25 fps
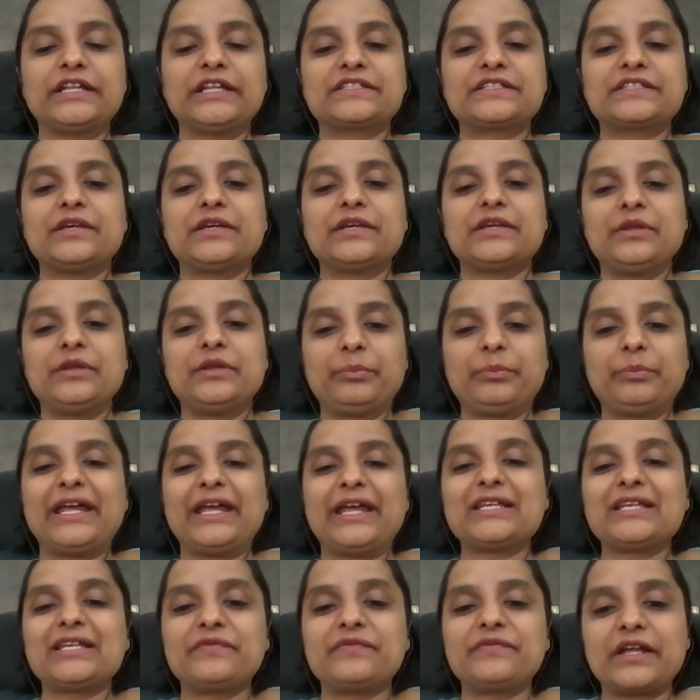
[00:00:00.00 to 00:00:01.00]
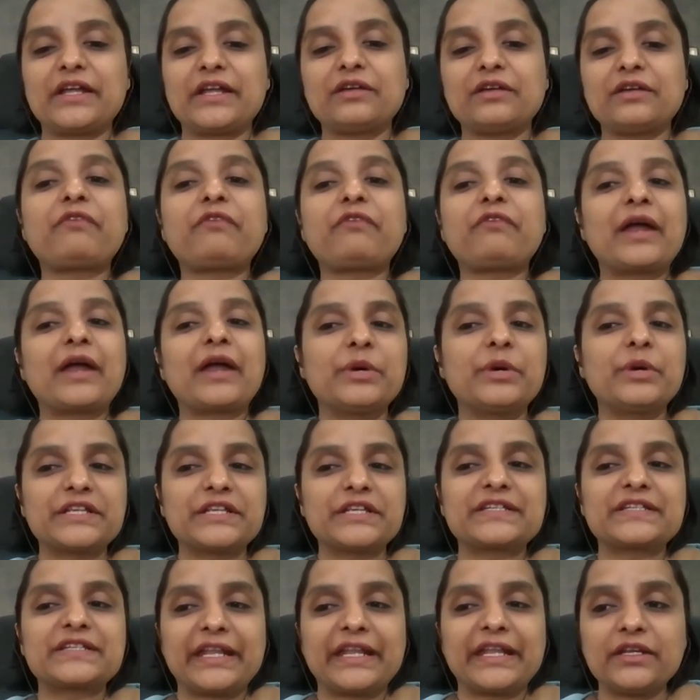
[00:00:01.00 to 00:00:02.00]
let's say, the place where the
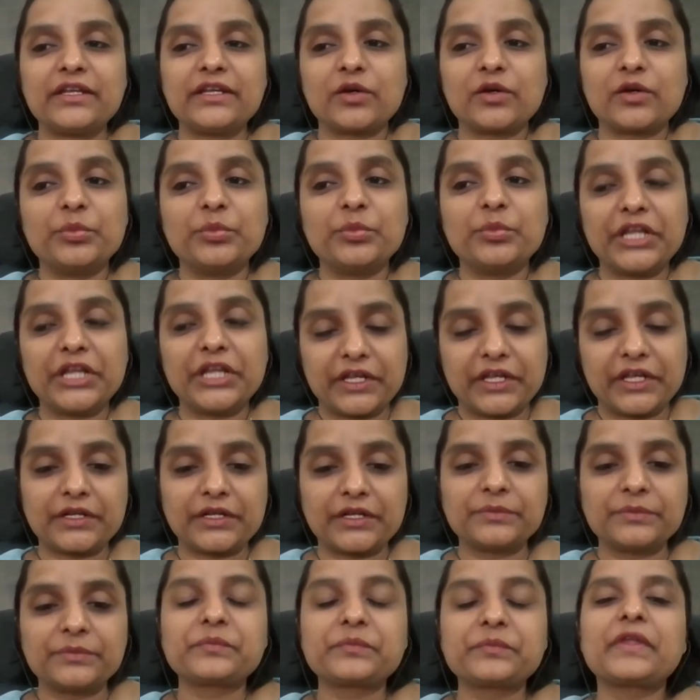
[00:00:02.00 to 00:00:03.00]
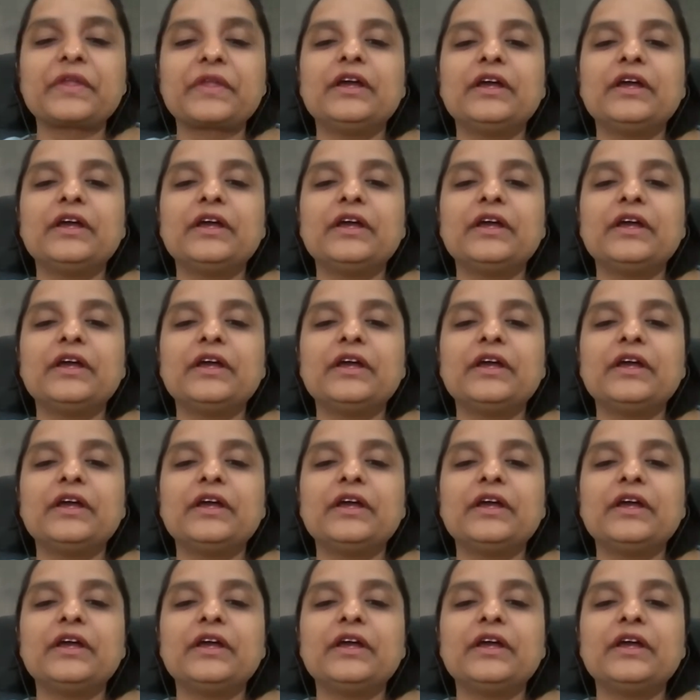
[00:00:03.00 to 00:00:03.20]
fiber is getting terminated.